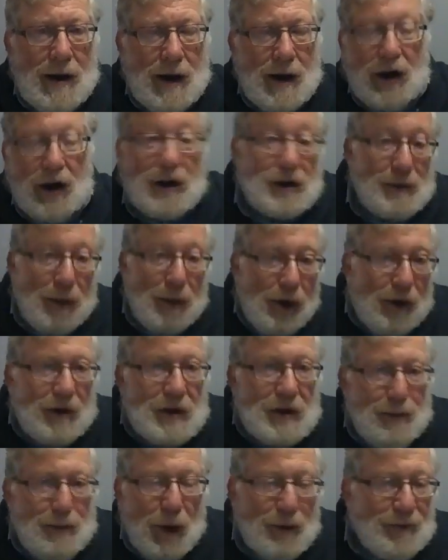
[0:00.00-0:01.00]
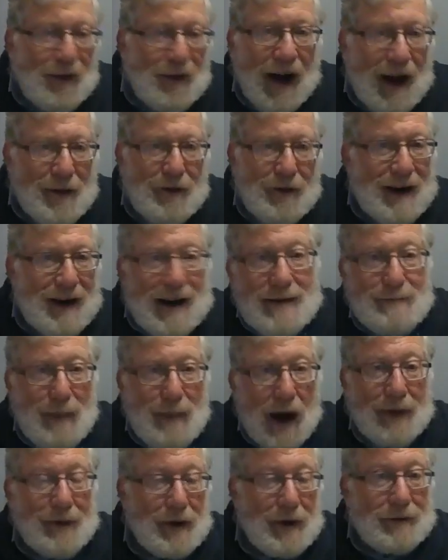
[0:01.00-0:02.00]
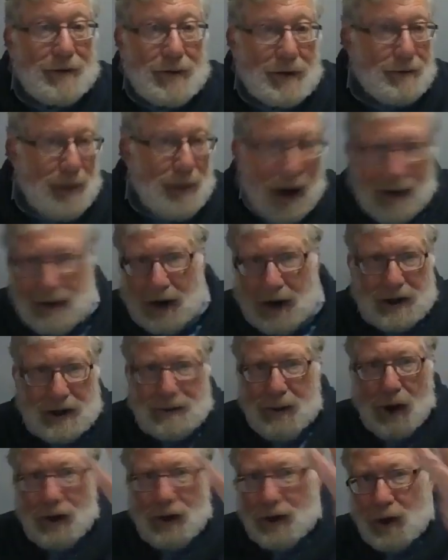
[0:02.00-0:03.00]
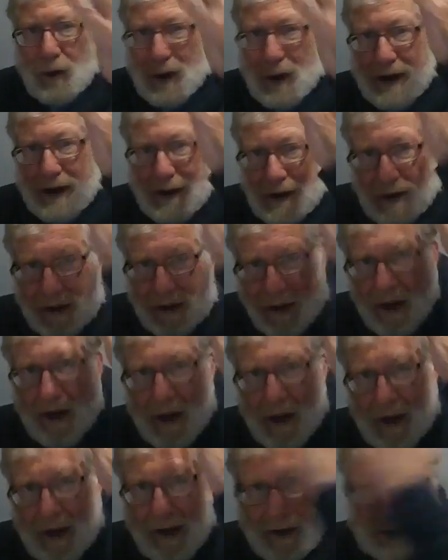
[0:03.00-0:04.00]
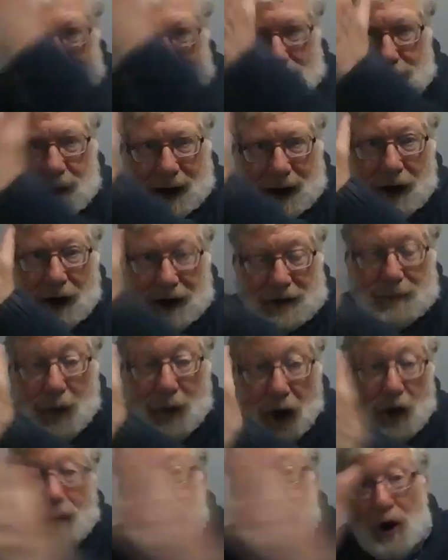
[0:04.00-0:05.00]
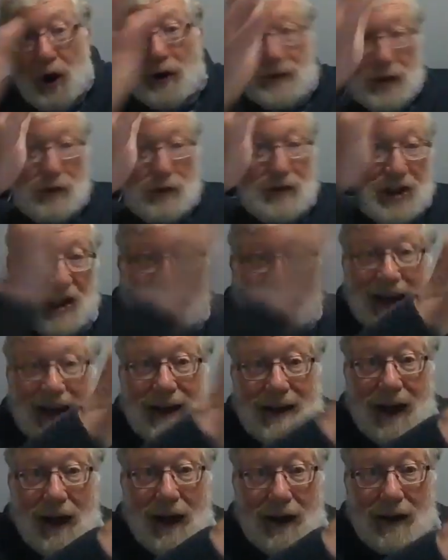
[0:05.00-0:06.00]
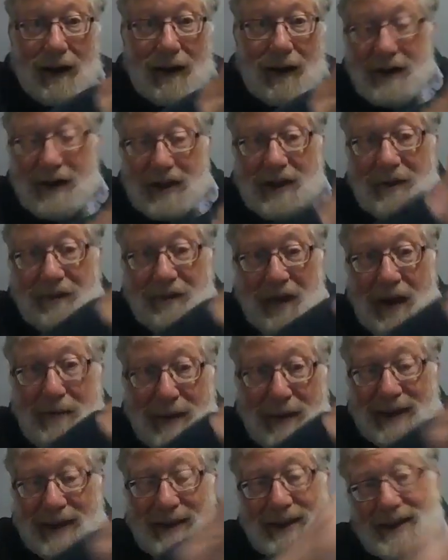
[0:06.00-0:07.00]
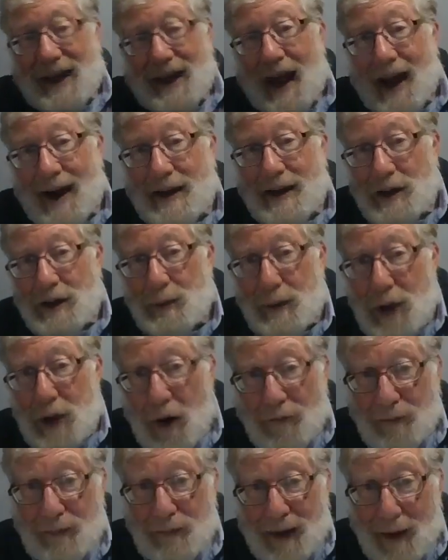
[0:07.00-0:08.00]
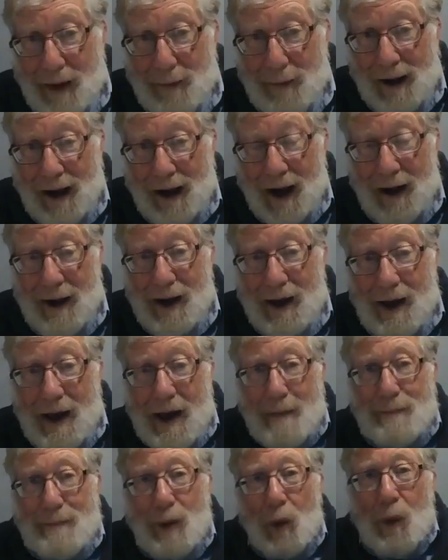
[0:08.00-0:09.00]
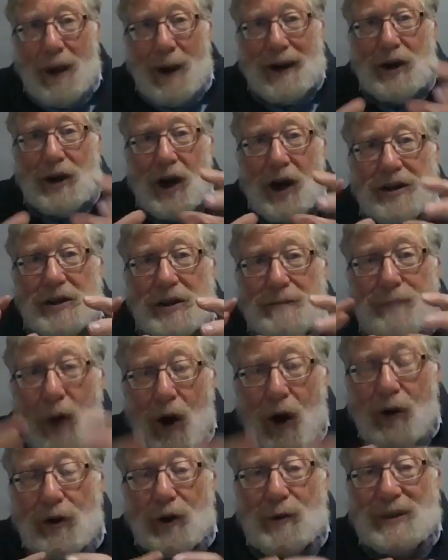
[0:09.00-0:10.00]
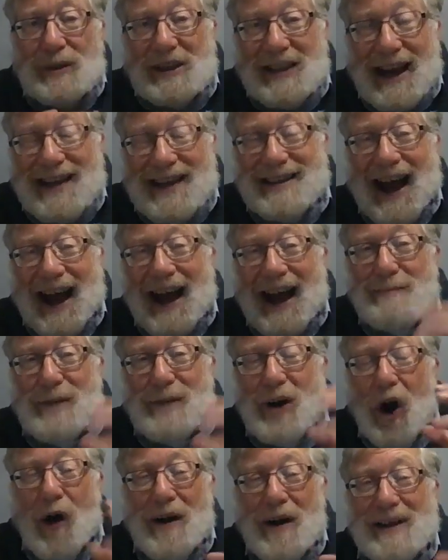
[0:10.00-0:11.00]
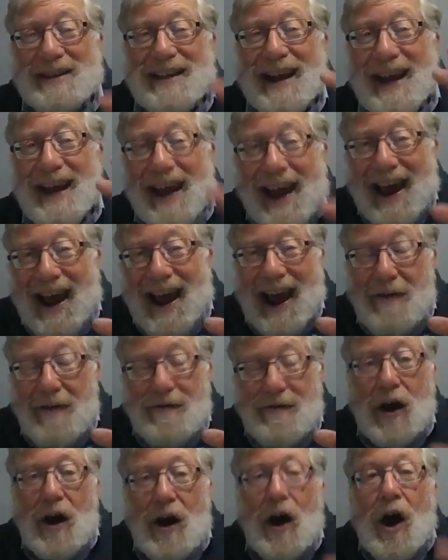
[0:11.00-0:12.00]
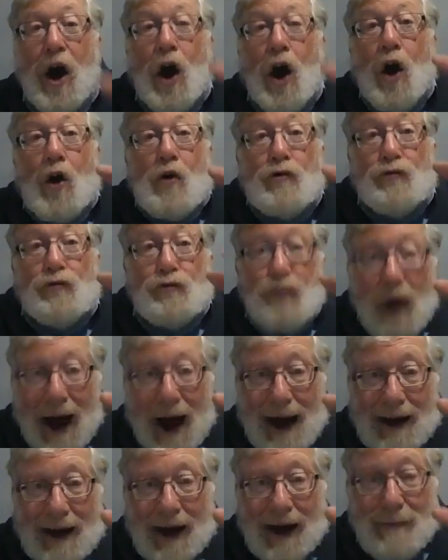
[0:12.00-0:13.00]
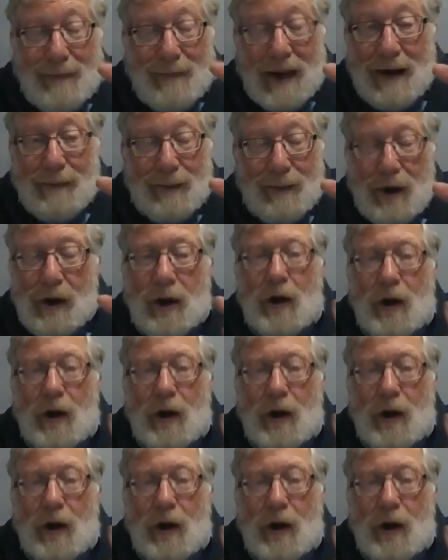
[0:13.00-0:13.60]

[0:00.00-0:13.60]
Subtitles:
HaKadosh Baruch Hu is both father and mother. HaKadosh Baruch Hu is HaKadosh Baruch Hu, but also Shechina. There's a feminine side, as we know from Kabbalah. But when HaKadosh Baruch Hu says, I'm going to have rachamim,